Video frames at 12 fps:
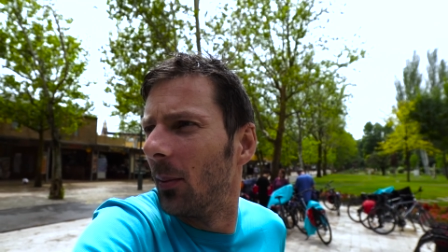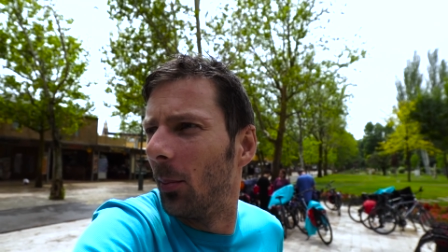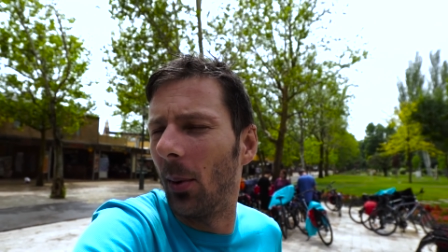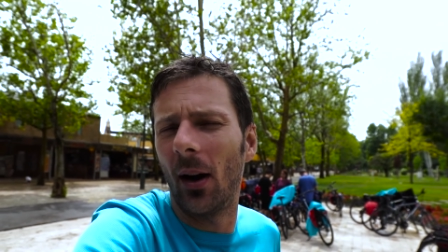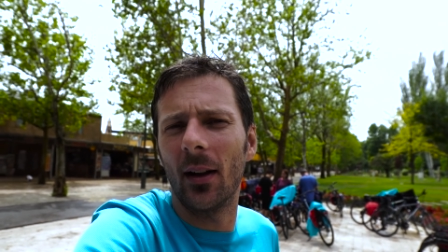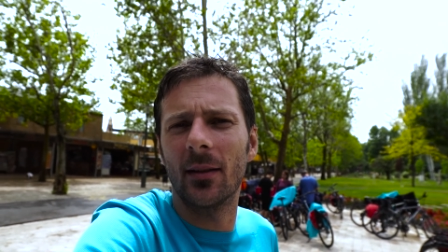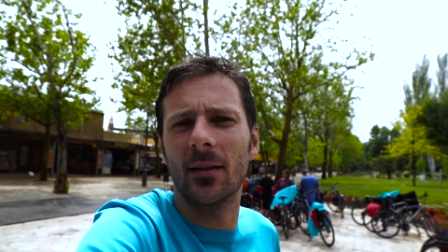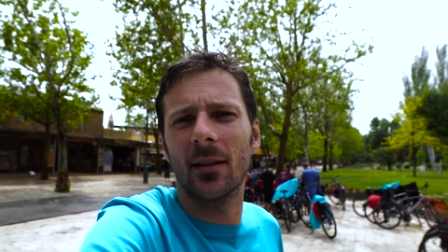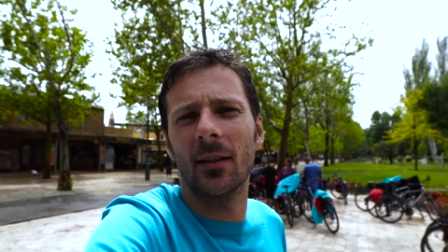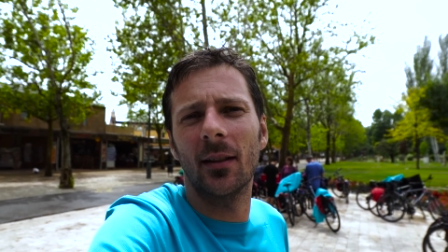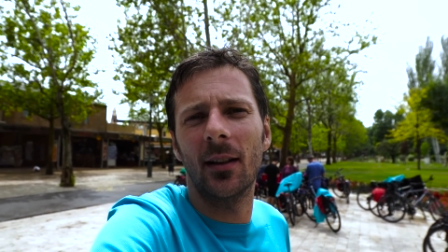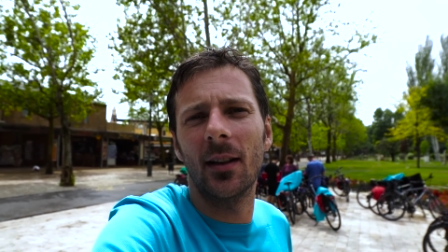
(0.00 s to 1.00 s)
but
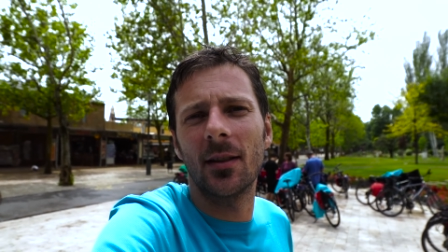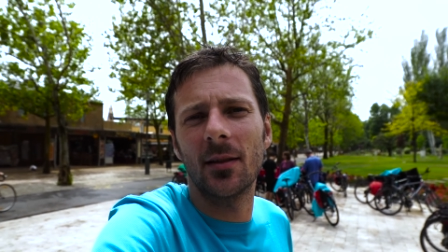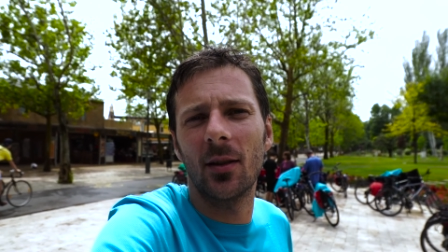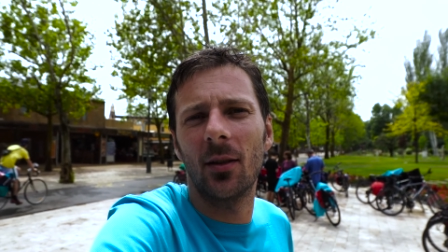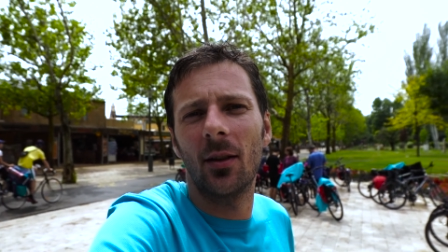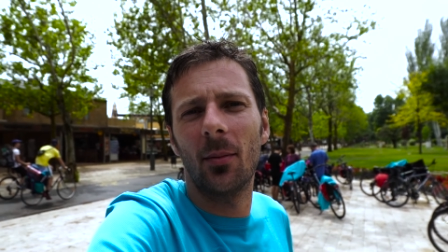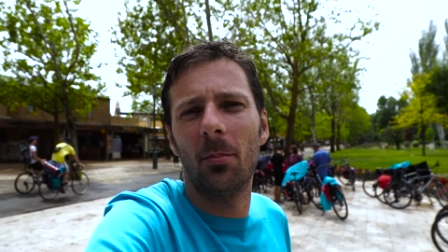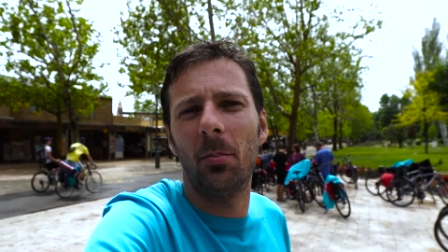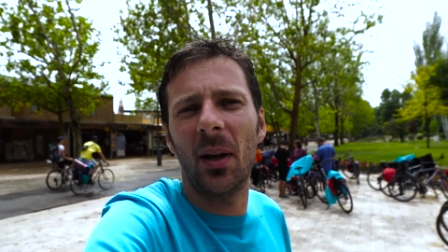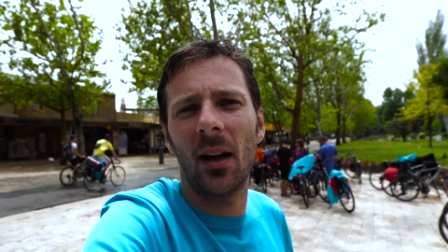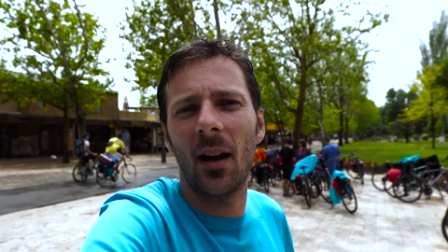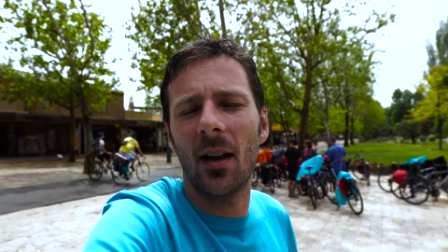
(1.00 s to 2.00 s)
uh, it's the
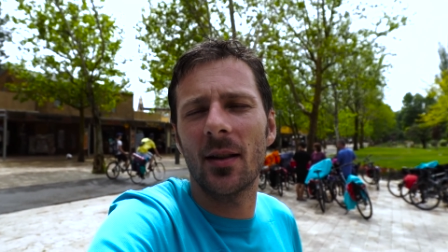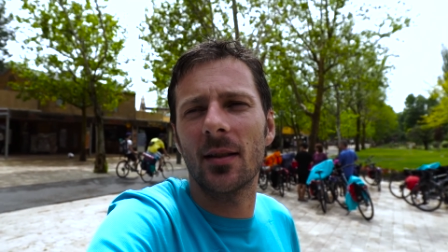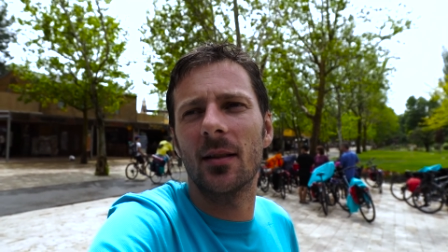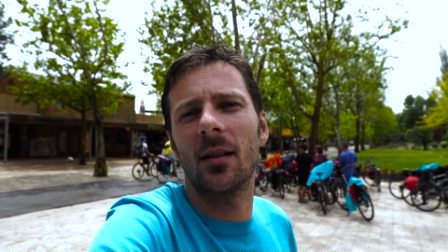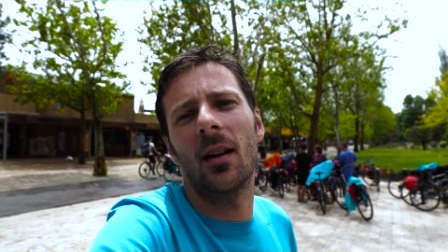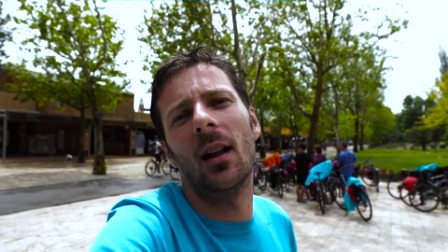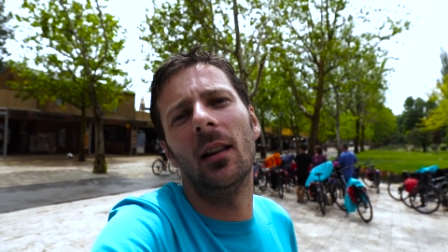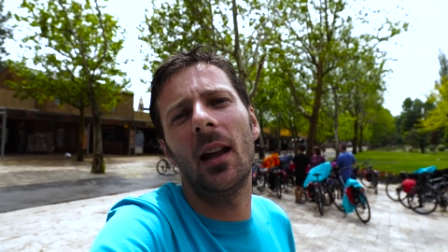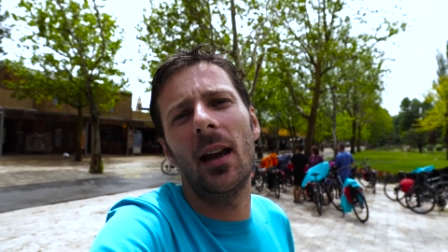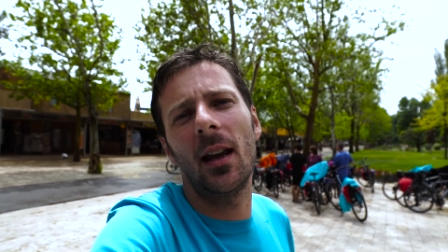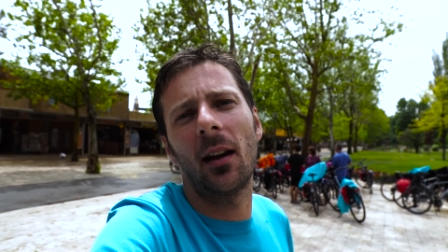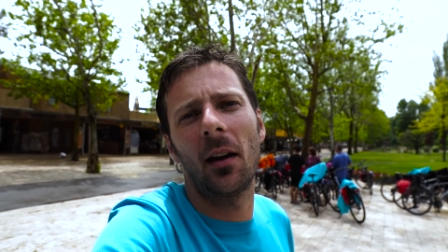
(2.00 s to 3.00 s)
biggest
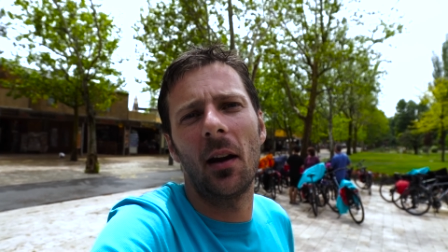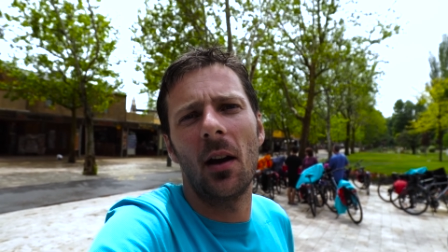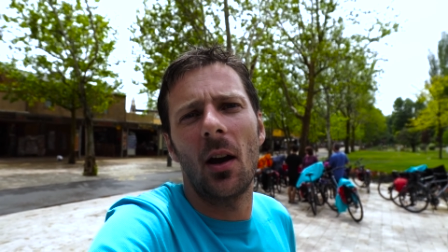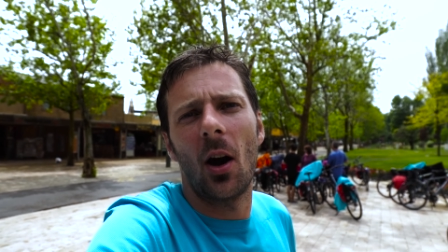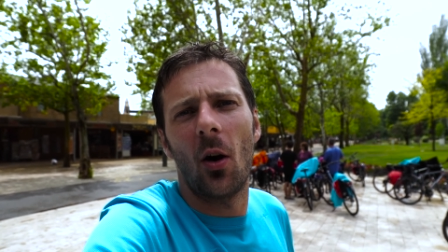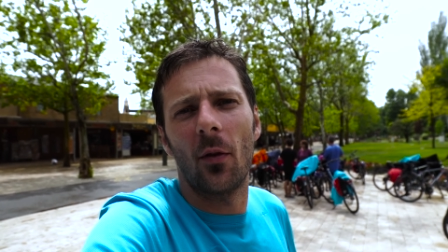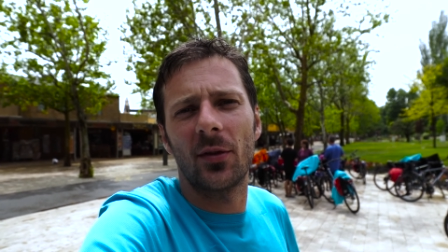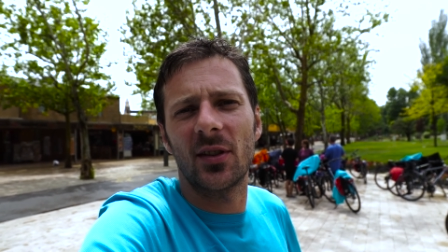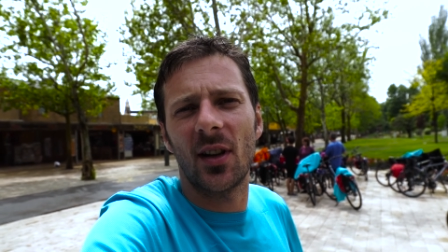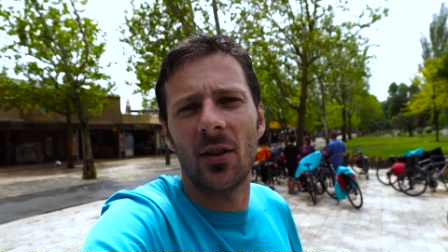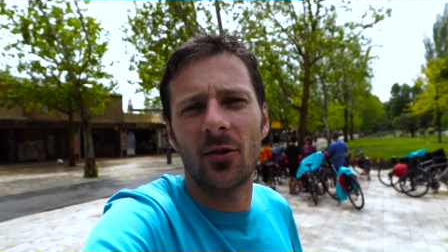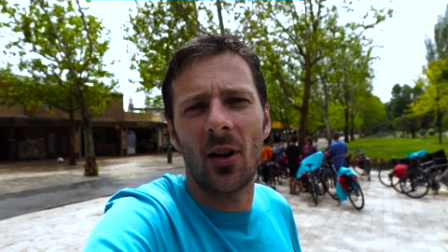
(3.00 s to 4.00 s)
lake of
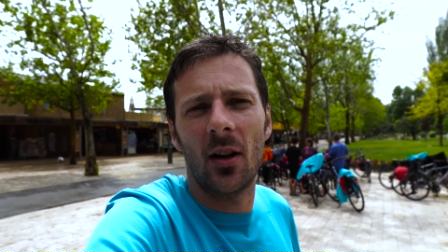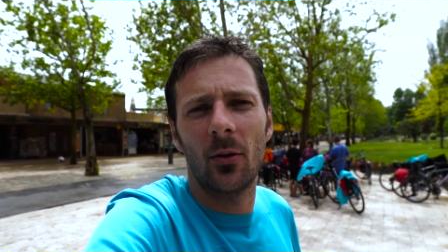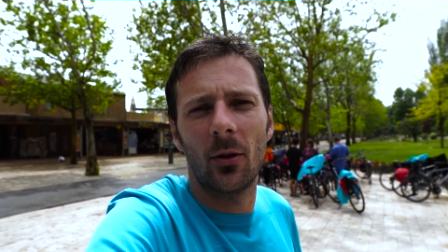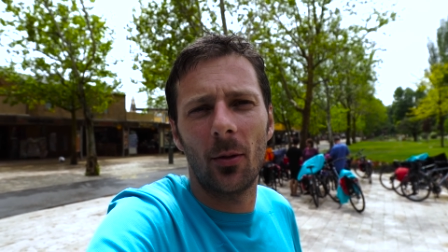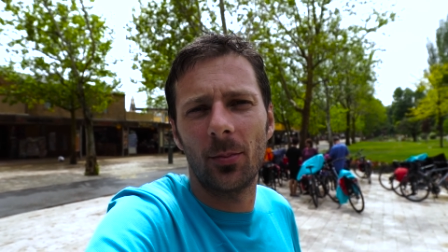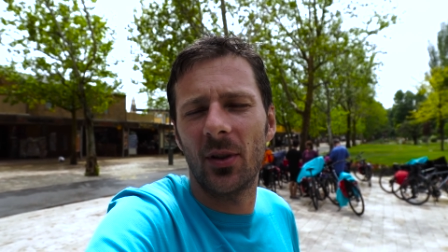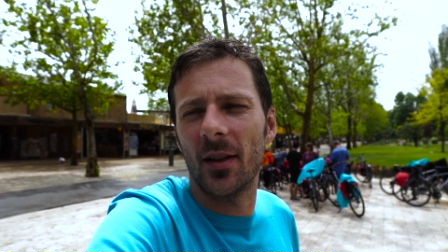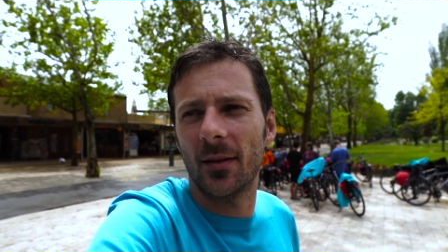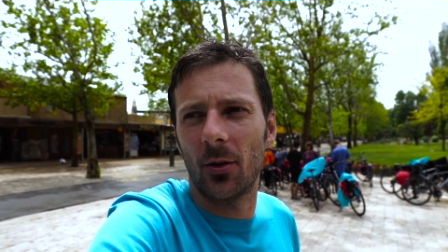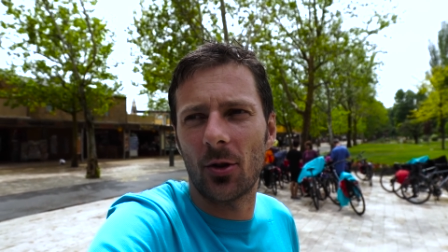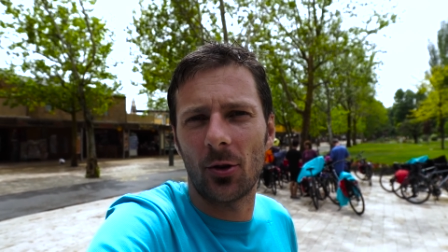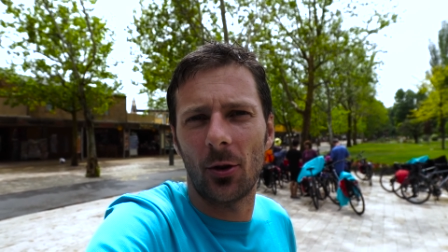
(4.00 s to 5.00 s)
Central Europe, that's
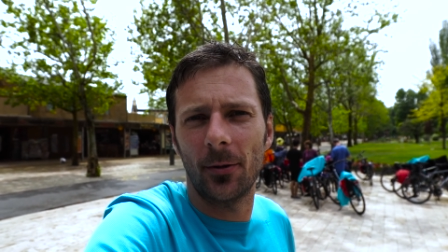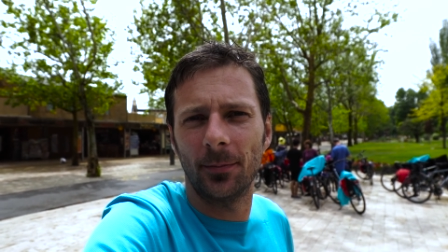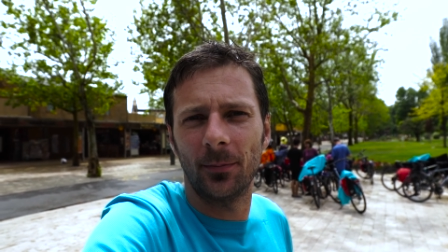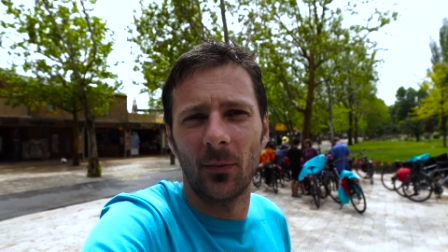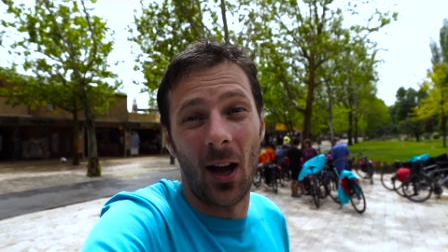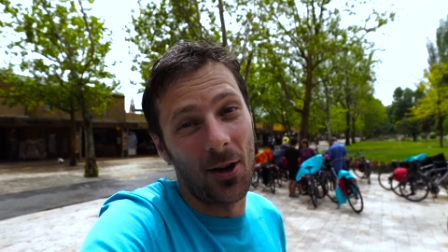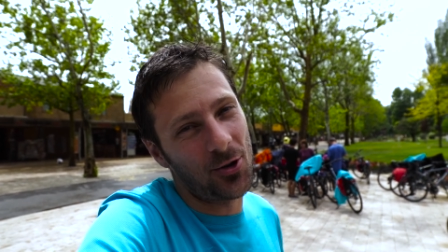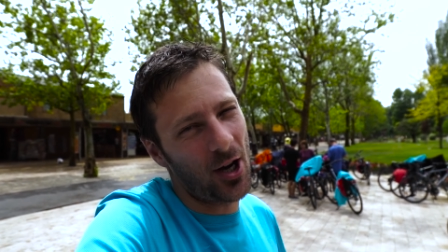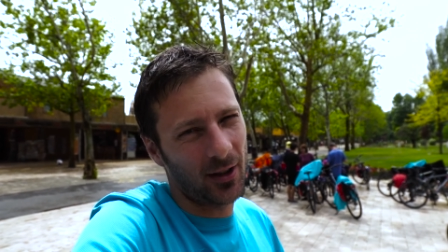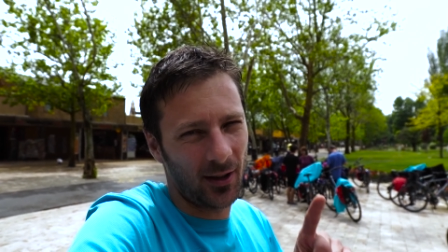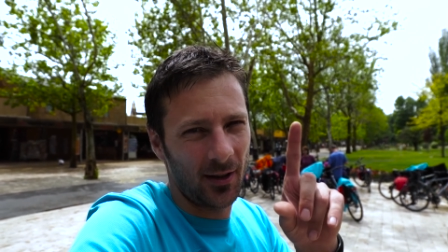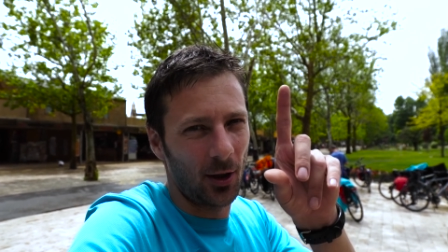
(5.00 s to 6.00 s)
for sure. I
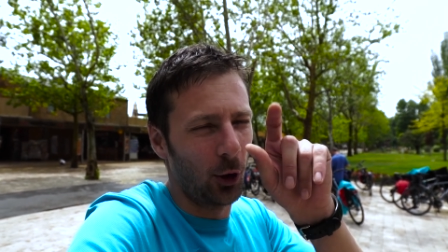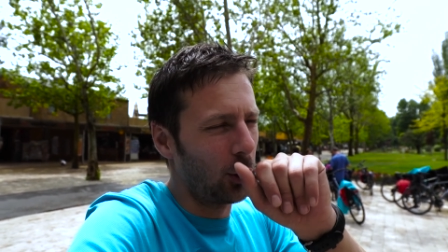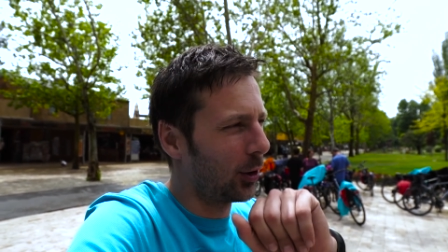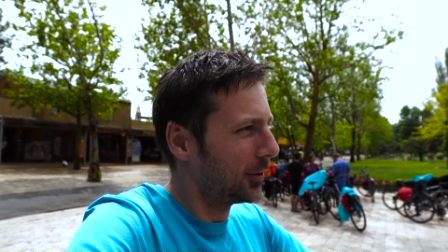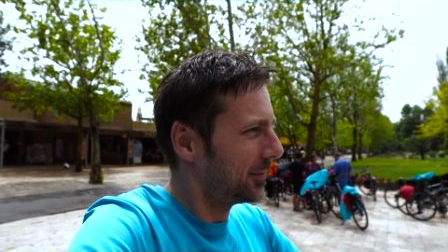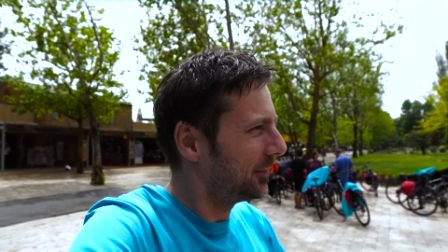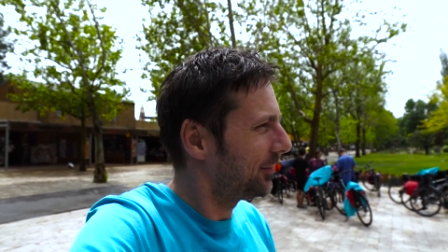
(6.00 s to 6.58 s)
checked in the Google.